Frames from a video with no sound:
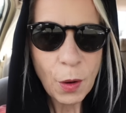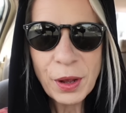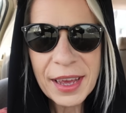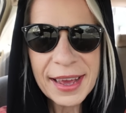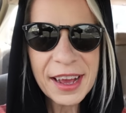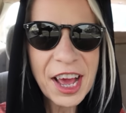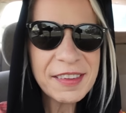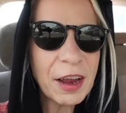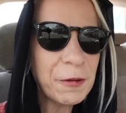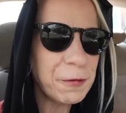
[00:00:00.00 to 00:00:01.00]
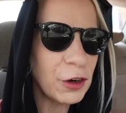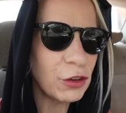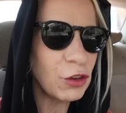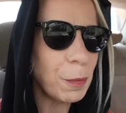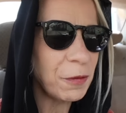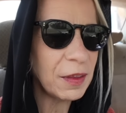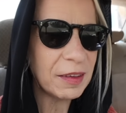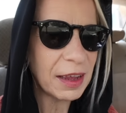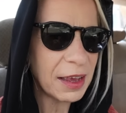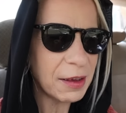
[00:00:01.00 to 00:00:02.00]
Okay guys, our first stop of the
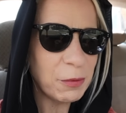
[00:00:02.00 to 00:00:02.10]
day,